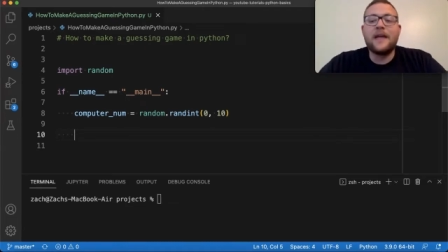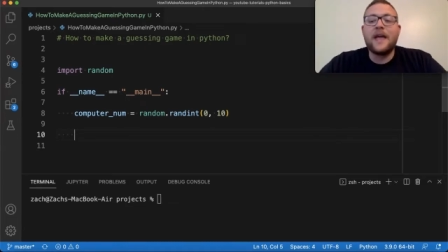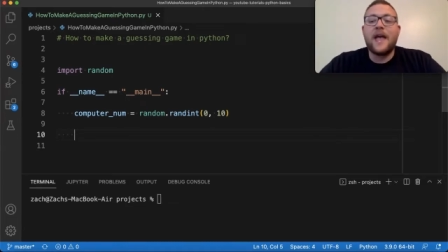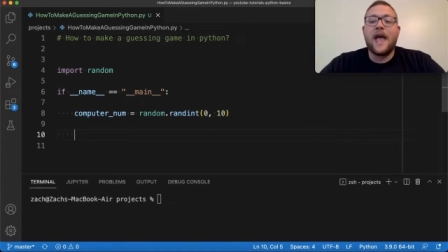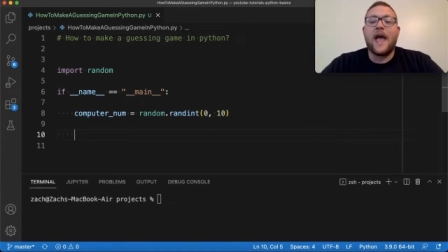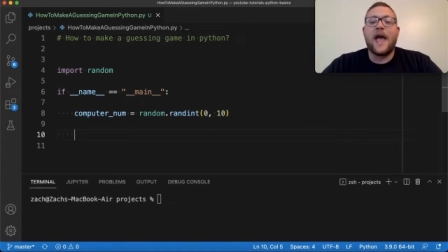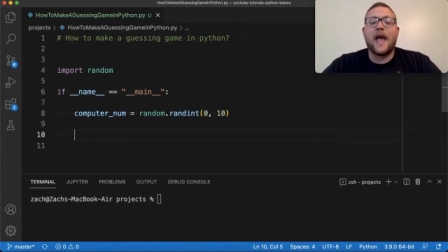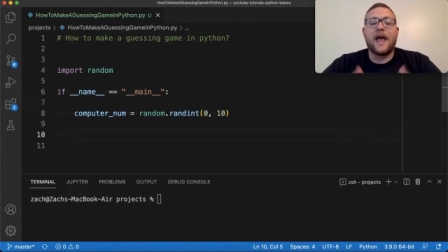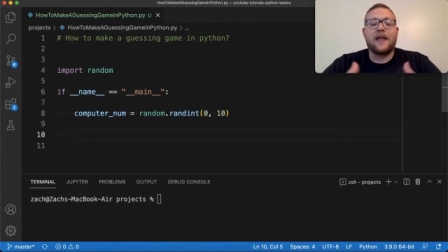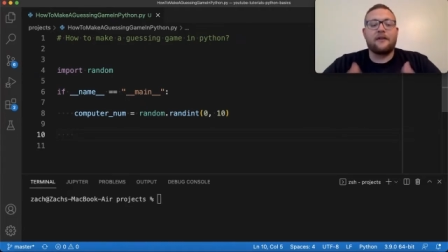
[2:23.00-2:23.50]

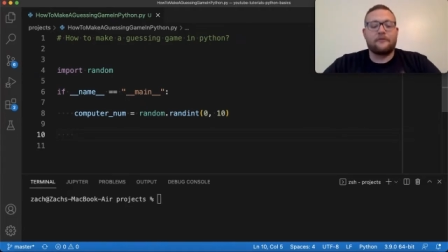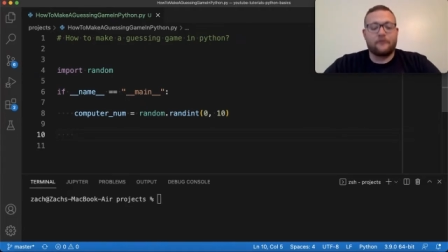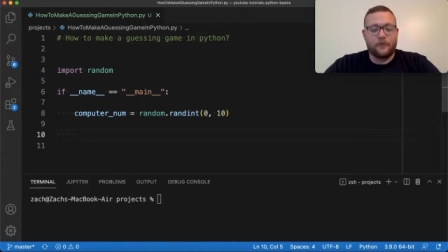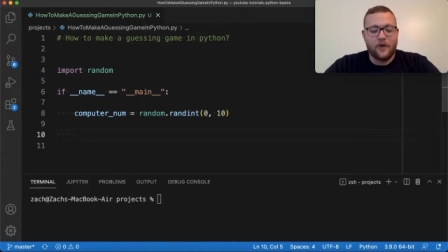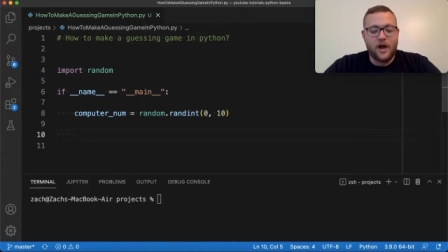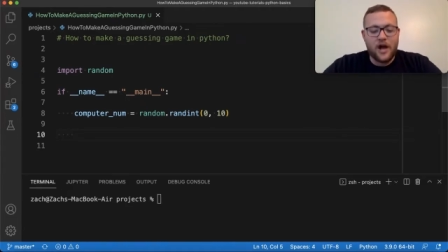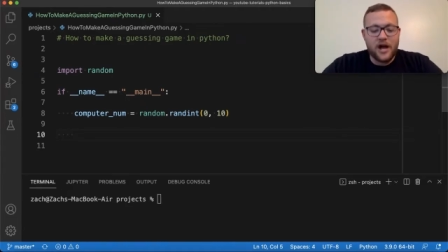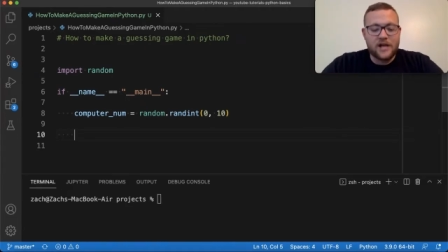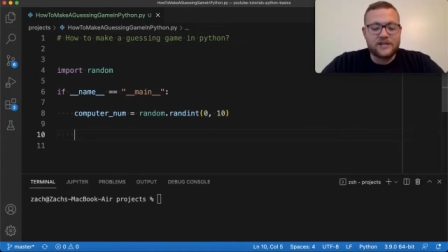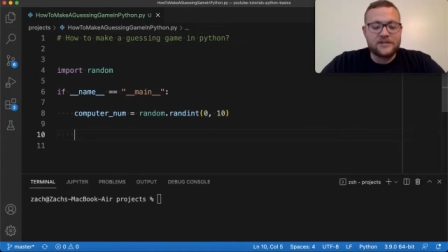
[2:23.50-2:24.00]
And for
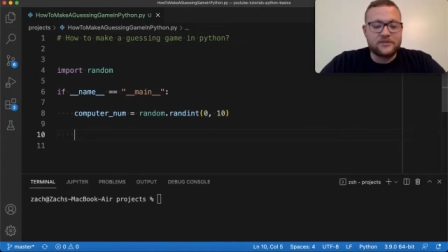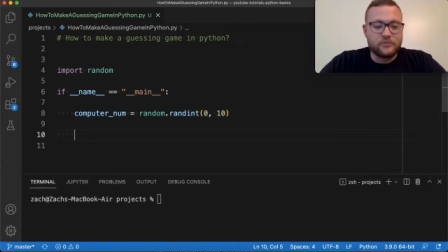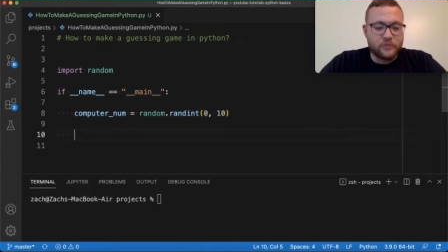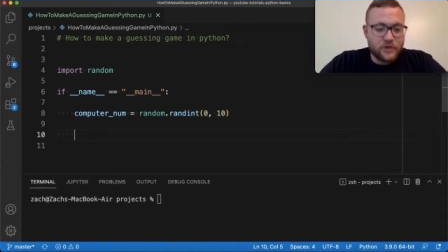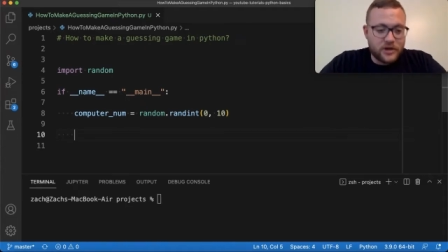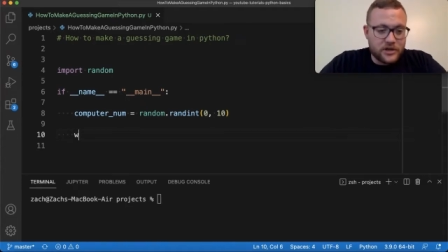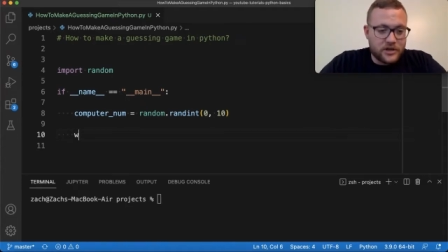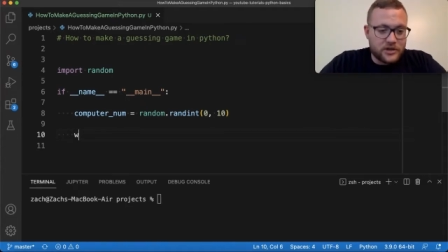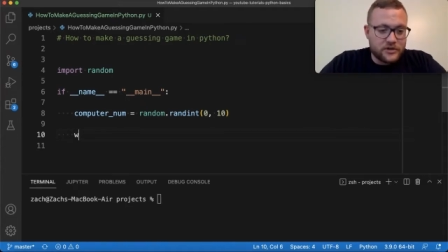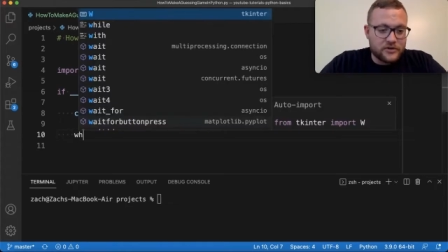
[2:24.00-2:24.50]
us, we're
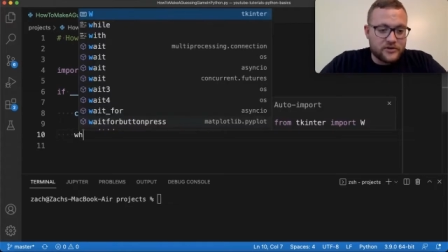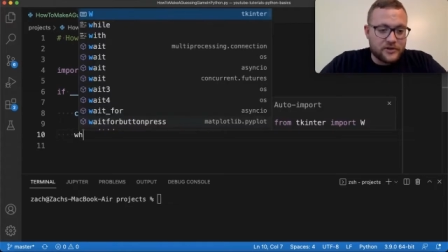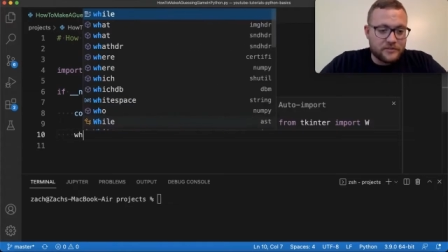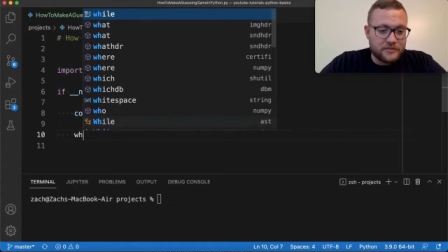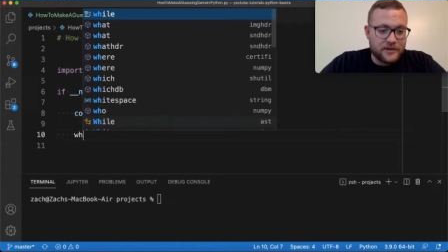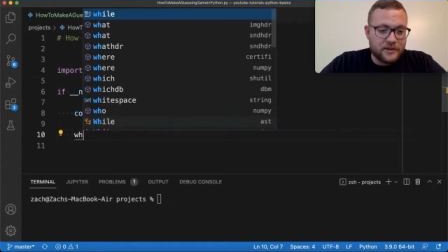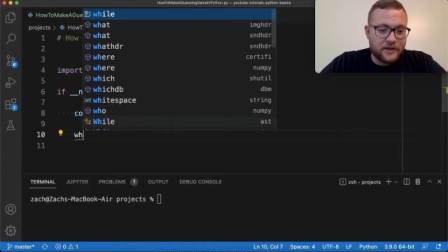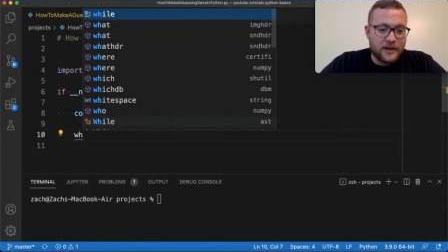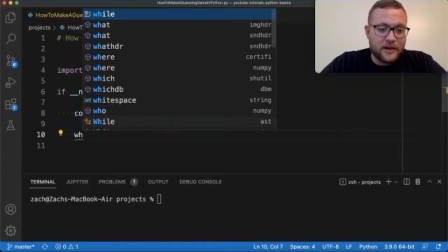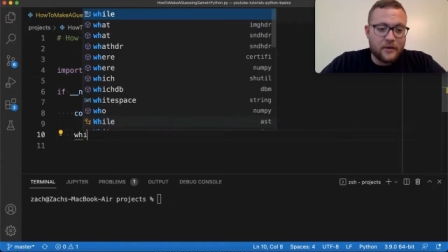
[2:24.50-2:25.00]
going to do
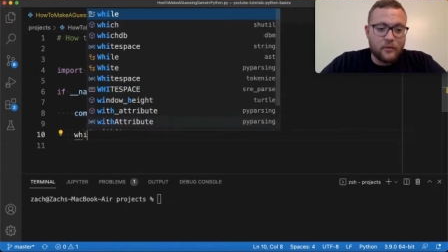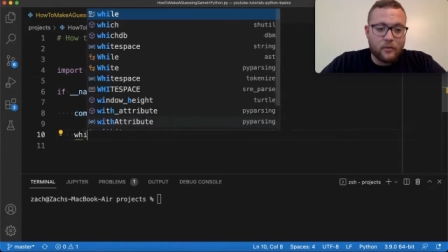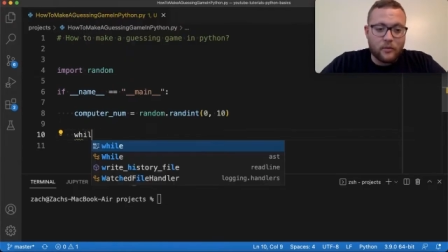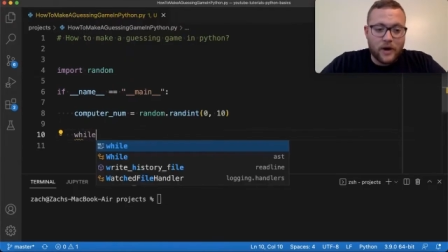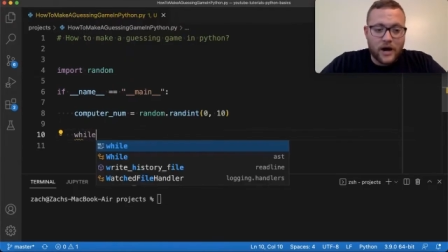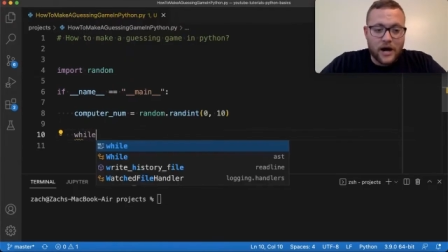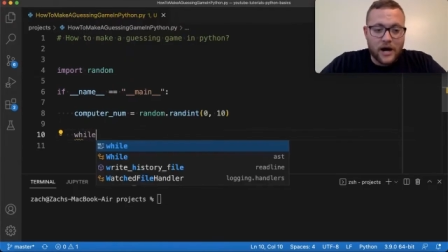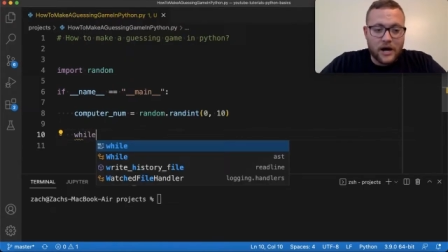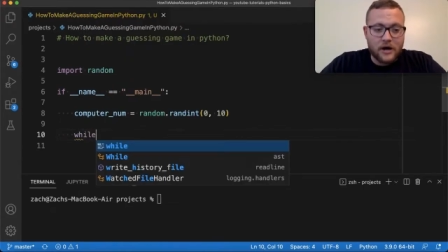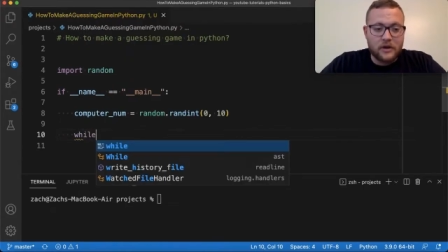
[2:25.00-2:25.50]
something like
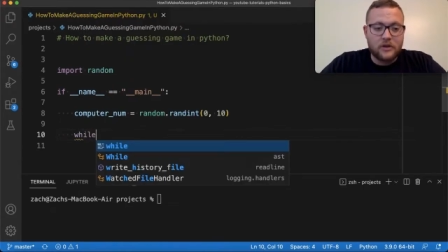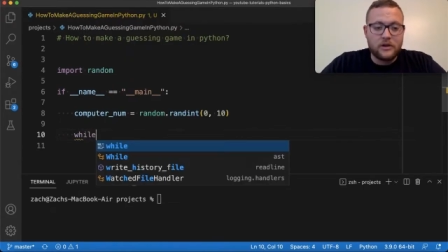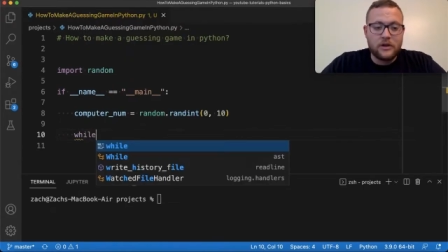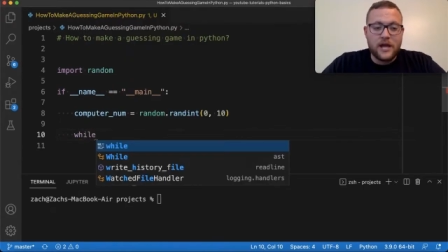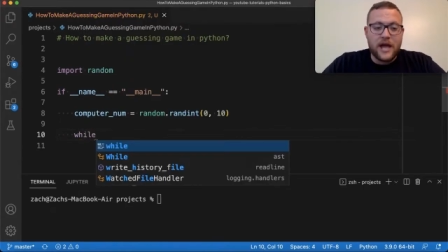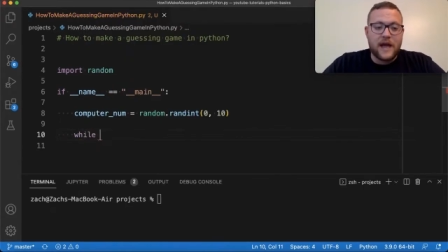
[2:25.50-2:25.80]
while,